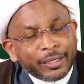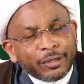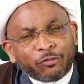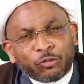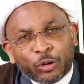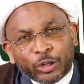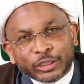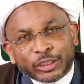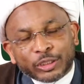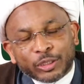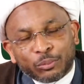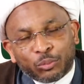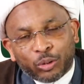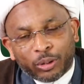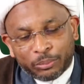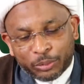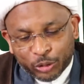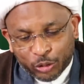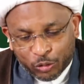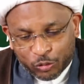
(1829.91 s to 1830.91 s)
of course they're more
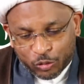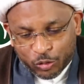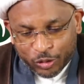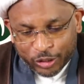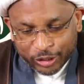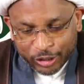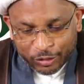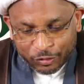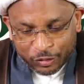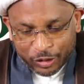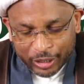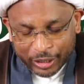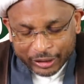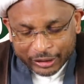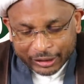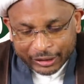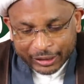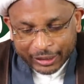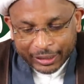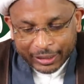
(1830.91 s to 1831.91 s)
beautiful in the
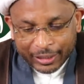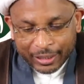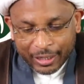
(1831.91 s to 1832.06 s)
Farsi.